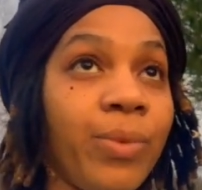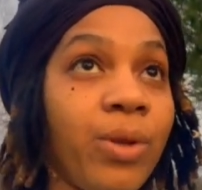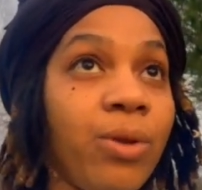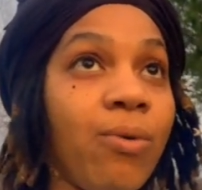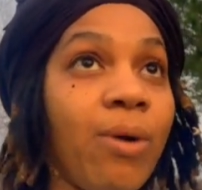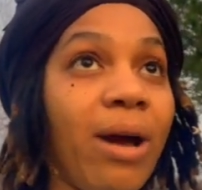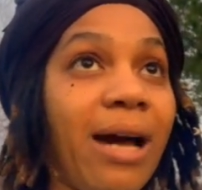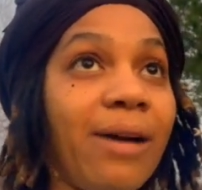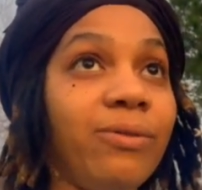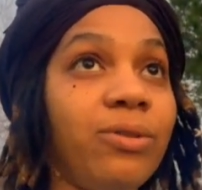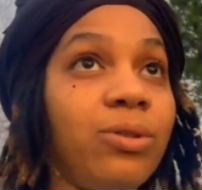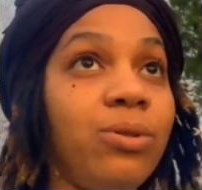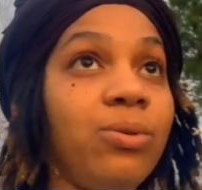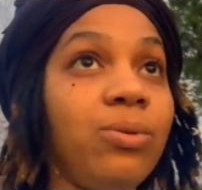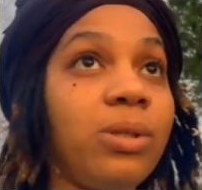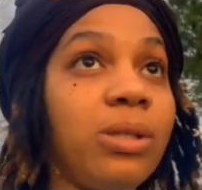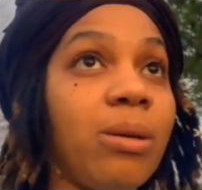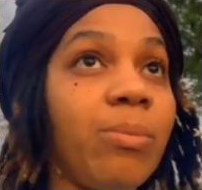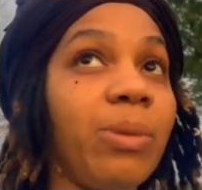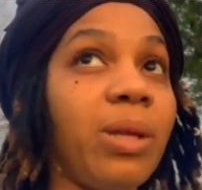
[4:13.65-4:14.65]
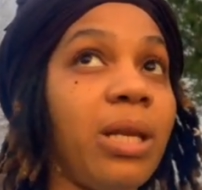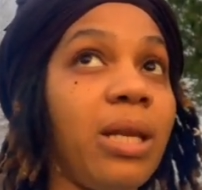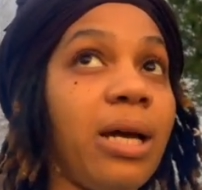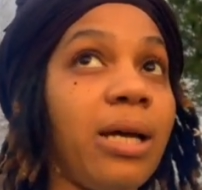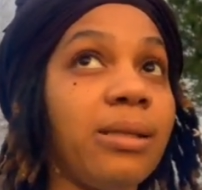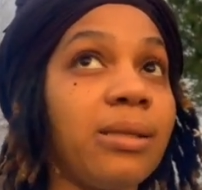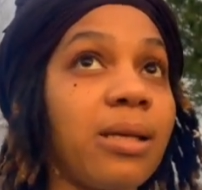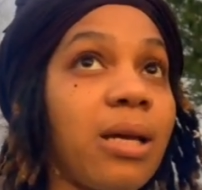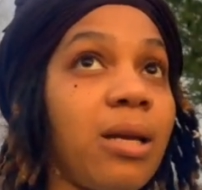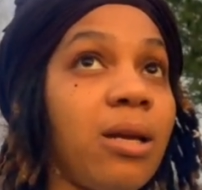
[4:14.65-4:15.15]
You have to do something
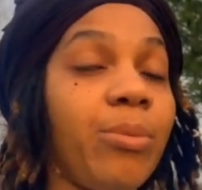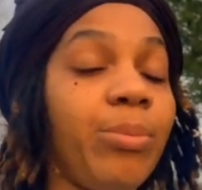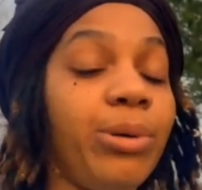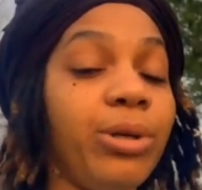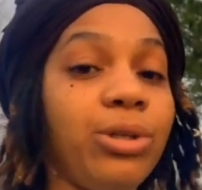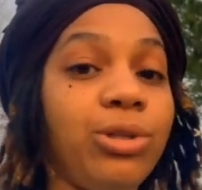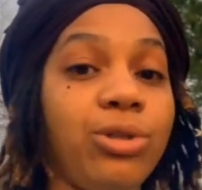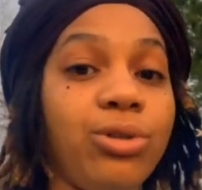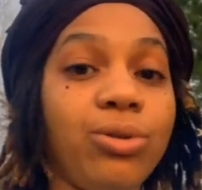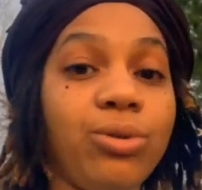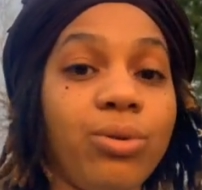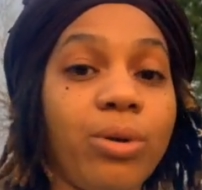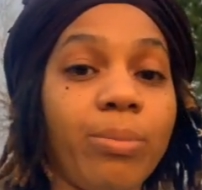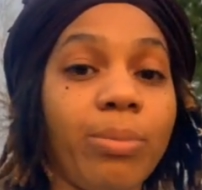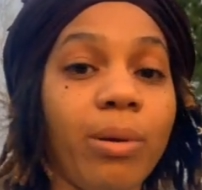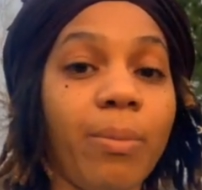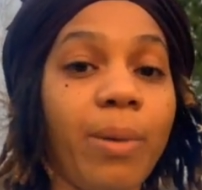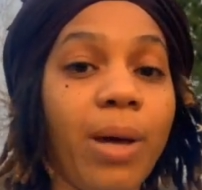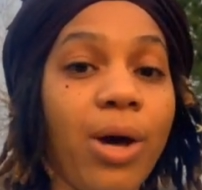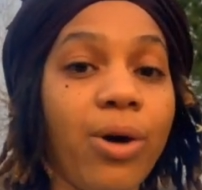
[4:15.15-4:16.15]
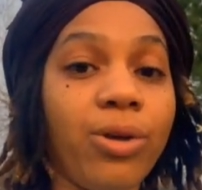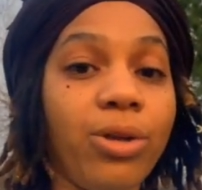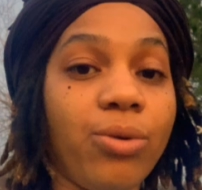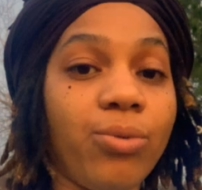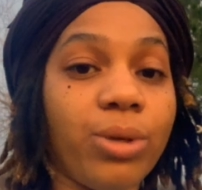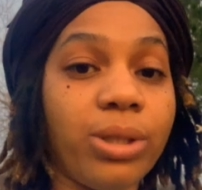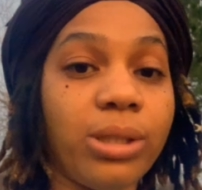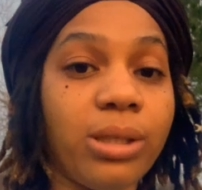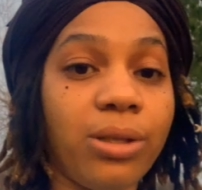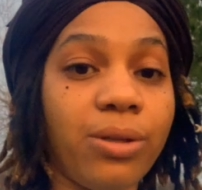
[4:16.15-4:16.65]
that's going to push you and propel
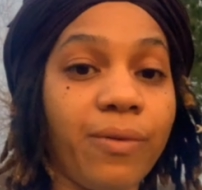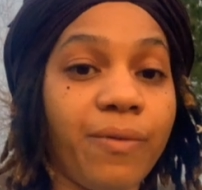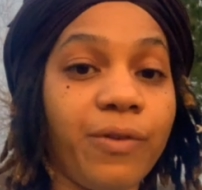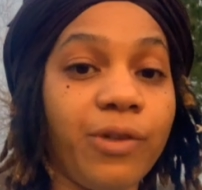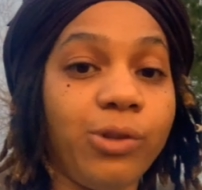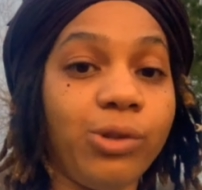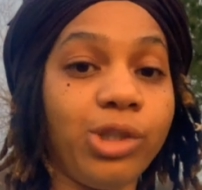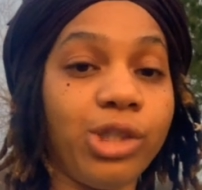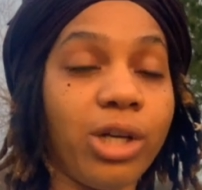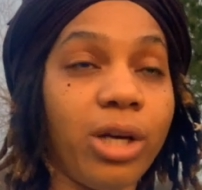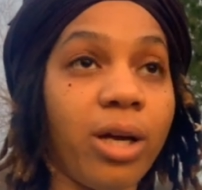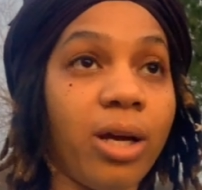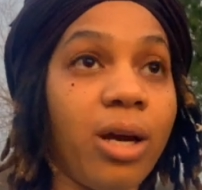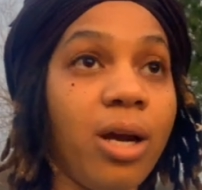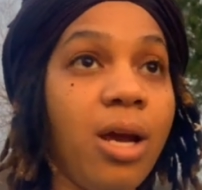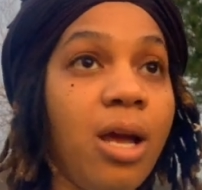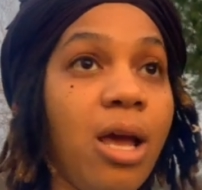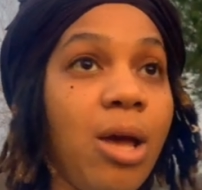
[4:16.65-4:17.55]
you into the future.